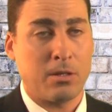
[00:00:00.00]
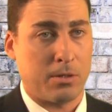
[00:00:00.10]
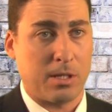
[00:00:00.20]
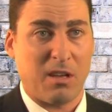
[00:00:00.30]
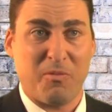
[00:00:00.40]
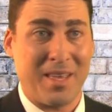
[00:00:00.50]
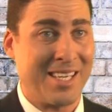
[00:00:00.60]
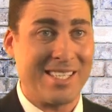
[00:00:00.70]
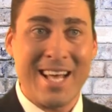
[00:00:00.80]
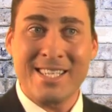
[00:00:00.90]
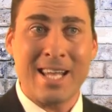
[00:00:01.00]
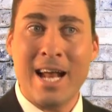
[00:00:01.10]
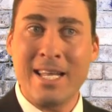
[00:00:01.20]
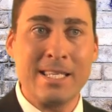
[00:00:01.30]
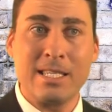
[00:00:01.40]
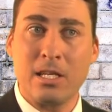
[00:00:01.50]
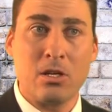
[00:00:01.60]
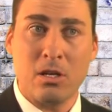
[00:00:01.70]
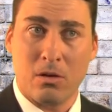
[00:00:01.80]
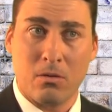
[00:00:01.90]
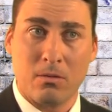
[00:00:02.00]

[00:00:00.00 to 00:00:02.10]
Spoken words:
yourself, because that's not easy to do,